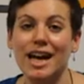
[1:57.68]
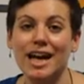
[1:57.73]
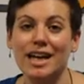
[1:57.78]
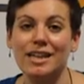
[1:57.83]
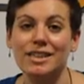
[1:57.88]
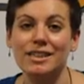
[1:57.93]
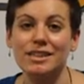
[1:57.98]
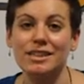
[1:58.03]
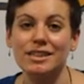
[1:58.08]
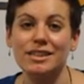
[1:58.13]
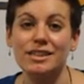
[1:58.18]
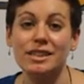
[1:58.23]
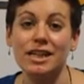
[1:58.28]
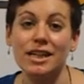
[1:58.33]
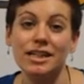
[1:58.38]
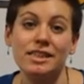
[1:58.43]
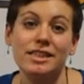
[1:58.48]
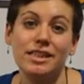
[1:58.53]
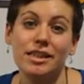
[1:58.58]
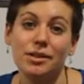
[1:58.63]
and
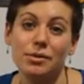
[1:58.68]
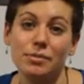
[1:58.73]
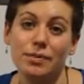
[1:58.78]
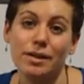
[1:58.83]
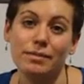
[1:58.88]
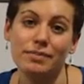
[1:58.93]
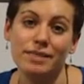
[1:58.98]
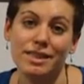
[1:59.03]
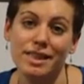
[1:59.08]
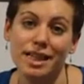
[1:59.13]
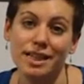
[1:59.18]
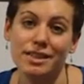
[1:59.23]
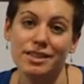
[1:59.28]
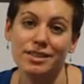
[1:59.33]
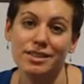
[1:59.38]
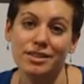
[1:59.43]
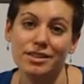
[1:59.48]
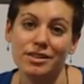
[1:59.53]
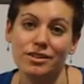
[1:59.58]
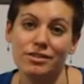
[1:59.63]

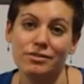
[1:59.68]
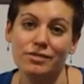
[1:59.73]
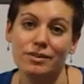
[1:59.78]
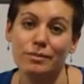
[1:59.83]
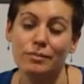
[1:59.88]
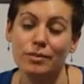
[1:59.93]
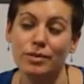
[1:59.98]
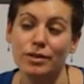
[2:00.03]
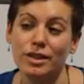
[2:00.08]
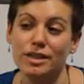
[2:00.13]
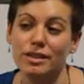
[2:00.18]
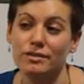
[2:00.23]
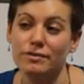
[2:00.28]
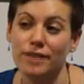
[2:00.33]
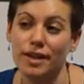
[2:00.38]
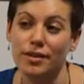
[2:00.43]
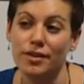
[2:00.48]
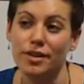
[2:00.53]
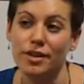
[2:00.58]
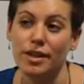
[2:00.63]
93% of employers
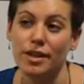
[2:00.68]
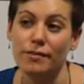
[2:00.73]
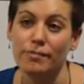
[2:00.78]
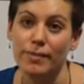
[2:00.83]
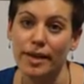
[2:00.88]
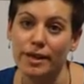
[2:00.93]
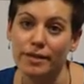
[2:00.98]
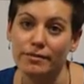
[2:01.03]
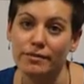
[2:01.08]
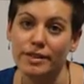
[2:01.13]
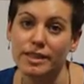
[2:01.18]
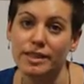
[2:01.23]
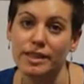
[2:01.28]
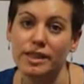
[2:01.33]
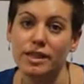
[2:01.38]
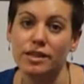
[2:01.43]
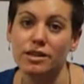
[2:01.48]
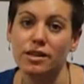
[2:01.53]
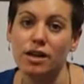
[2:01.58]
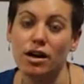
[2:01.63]
found that they've
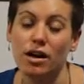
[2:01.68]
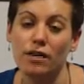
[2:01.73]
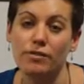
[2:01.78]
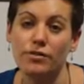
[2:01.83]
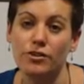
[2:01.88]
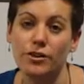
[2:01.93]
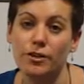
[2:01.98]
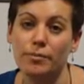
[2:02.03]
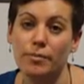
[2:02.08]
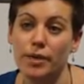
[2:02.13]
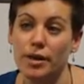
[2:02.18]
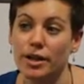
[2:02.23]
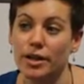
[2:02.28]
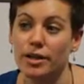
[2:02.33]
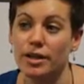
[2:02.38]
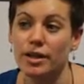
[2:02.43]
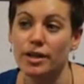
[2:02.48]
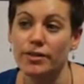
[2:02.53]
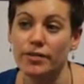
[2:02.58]
benefited after putting the